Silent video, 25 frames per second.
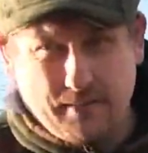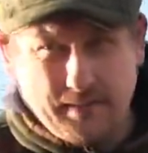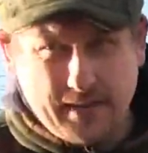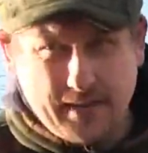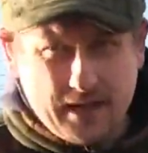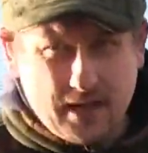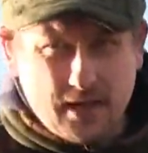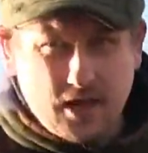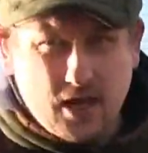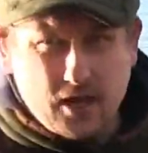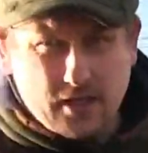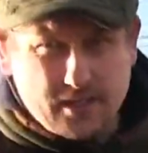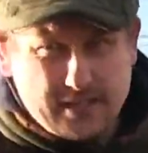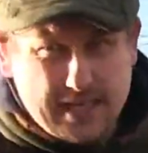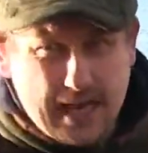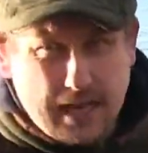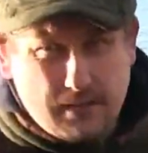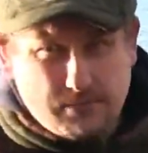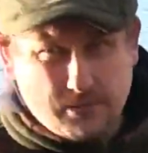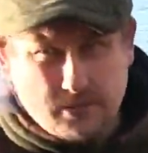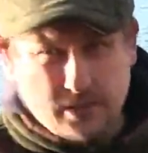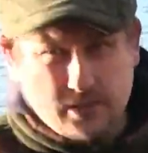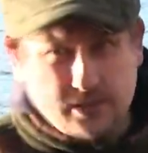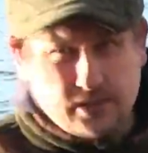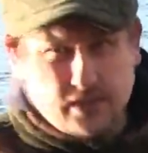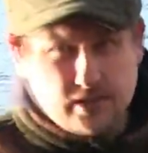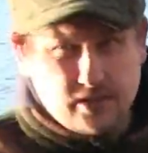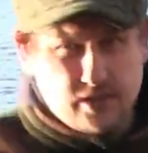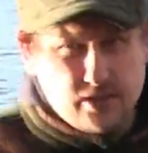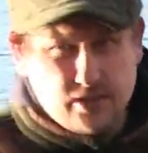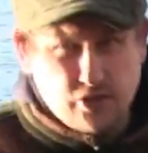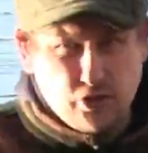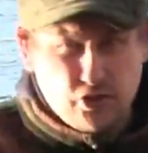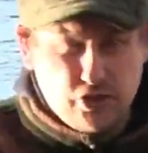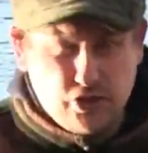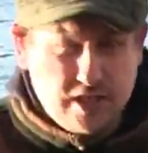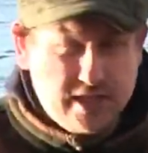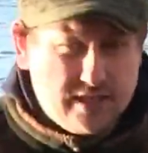I'm getting a lot of taps and
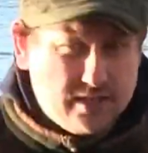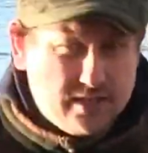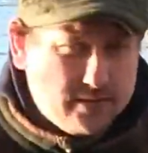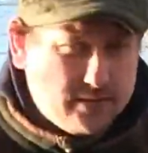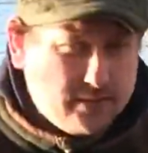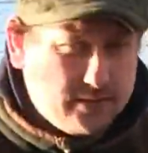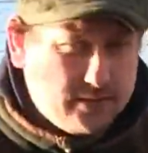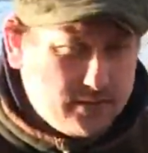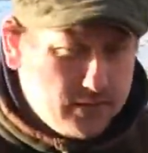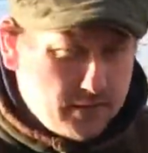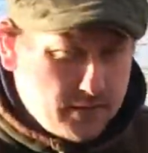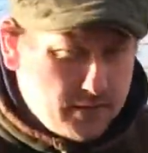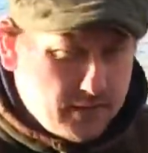touches and